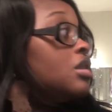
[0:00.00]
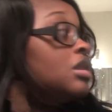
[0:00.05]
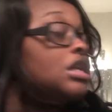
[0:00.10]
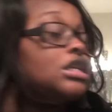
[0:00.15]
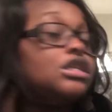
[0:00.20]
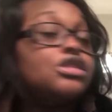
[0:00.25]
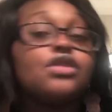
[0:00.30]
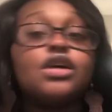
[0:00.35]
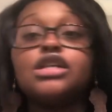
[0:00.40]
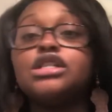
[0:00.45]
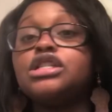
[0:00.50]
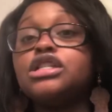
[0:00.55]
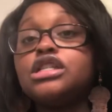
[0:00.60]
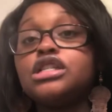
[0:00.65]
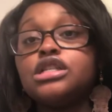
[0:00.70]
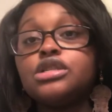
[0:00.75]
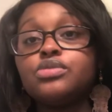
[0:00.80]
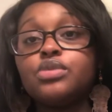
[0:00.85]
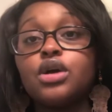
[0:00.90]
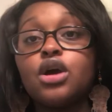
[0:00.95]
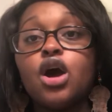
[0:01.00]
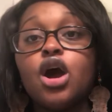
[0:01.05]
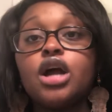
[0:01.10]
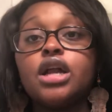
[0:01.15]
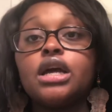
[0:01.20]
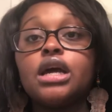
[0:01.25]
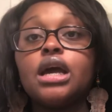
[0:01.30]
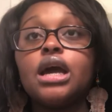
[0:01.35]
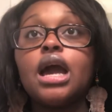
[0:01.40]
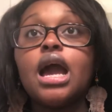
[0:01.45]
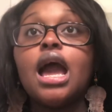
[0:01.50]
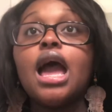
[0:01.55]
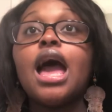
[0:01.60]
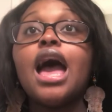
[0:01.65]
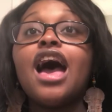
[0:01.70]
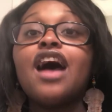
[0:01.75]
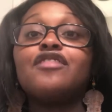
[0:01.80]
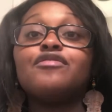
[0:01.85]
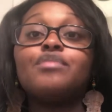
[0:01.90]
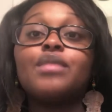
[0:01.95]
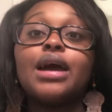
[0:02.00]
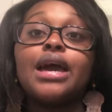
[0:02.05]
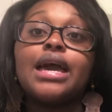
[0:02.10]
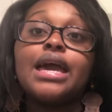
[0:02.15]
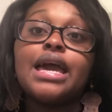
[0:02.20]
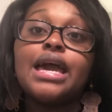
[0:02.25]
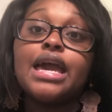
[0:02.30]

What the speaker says: This question is regarding, have my